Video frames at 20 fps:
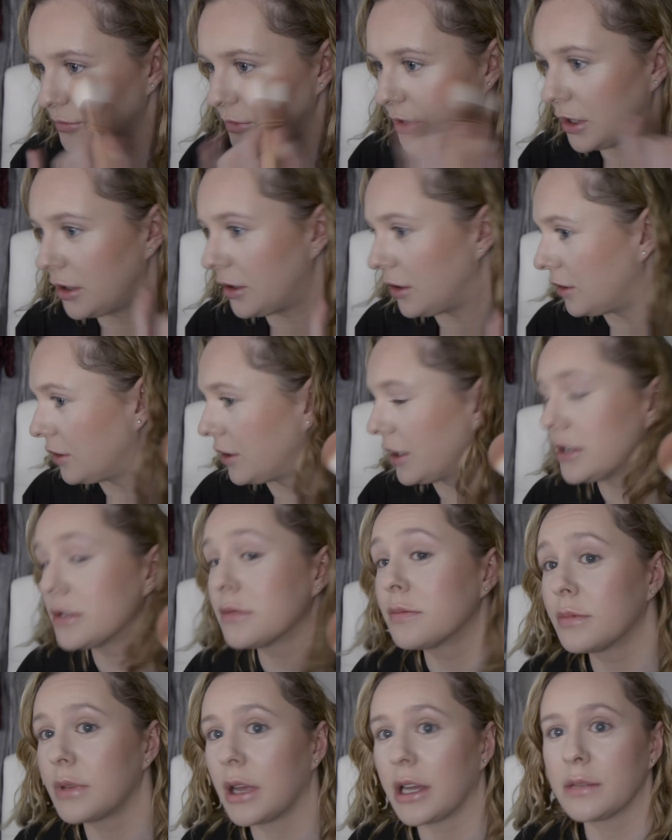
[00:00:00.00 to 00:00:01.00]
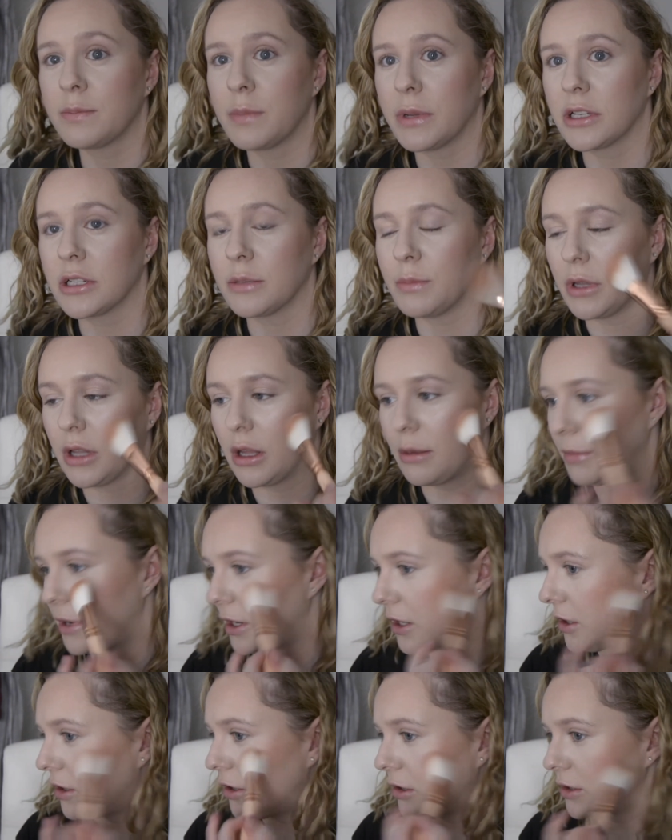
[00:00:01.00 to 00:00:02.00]
Oh, that has picked up a lot
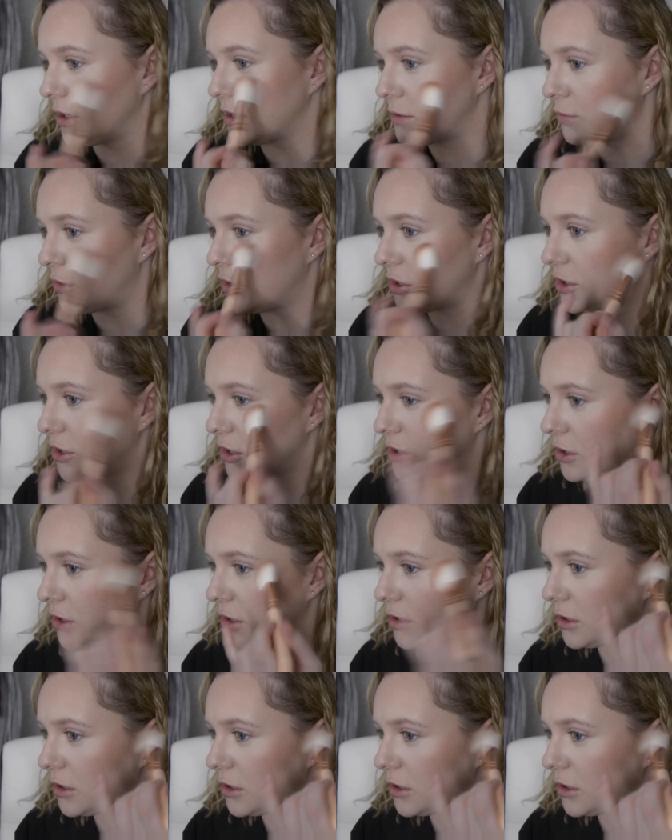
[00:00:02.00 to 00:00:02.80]
better on this brush.